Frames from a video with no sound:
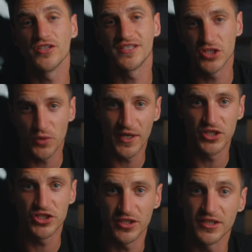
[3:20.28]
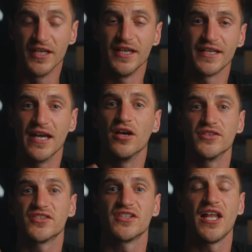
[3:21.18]
the situation, get a
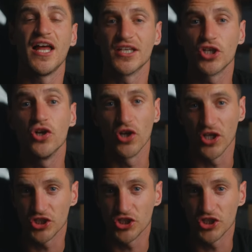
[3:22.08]
slight colour